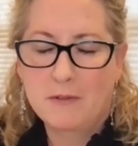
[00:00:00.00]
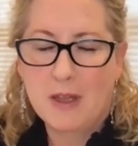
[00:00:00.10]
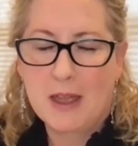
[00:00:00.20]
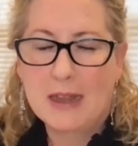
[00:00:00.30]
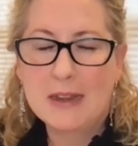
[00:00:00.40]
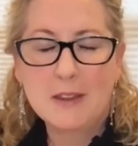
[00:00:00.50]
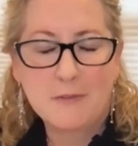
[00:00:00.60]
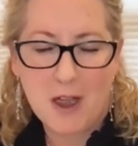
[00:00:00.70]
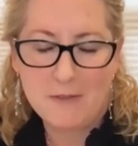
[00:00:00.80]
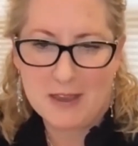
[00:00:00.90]
at least
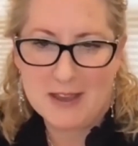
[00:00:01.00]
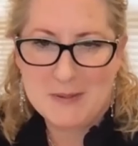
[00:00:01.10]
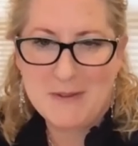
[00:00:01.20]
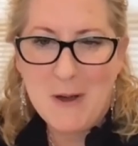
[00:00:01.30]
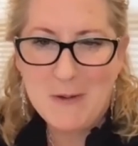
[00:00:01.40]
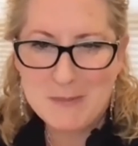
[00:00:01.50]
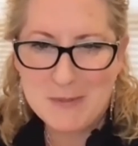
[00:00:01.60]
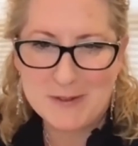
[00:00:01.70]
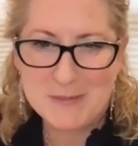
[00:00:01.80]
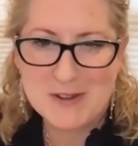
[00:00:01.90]
5 years before we
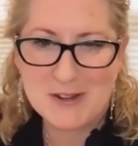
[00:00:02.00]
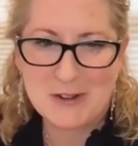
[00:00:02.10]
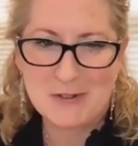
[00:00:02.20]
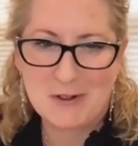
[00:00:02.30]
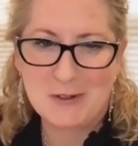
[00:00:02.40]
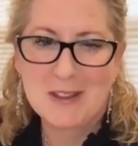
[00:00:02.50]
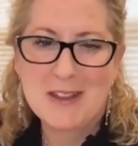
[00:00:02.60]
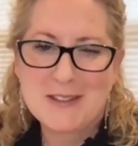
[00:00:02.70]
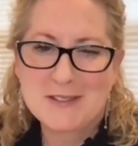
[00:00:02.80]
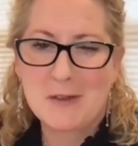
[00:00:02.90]
moved to mission control.
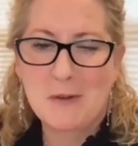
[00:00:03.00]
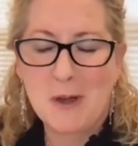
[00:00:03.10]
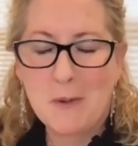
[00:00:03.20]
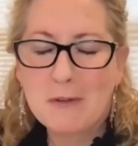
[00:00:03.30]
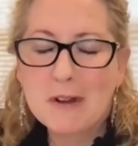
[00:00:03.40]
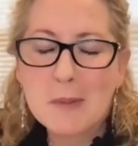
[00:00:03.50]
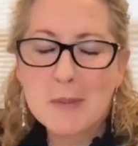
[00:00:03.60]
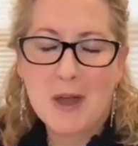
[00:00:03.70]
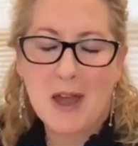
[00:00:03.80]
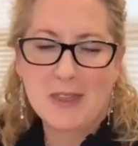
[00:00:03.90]
So we were a little
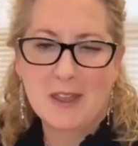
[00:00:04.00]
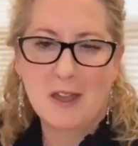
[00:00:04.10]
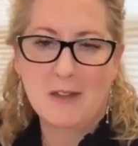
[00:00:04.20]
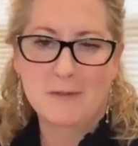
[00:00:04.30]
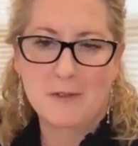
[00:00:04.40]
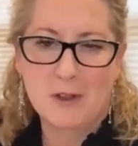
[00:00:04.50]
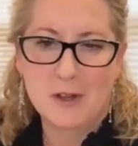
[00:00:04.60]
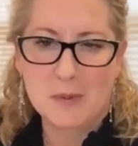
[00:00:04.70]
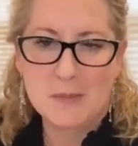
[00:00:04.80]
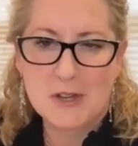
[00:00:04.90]
bit behind the curve of
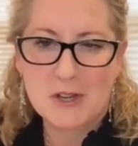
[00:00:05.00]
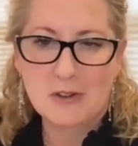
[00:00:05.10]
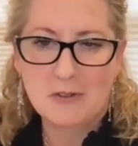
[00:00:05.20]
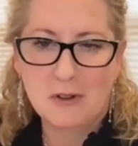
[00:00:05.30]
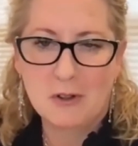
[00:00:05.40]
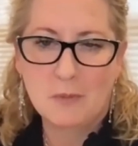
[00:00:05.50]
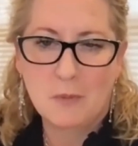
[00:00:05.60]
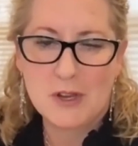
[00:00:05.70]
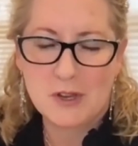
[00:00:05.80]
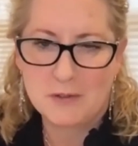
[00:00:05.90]
adopting mission control.
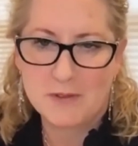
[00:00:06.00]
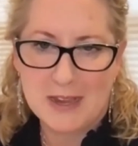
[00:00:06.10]
We should have taken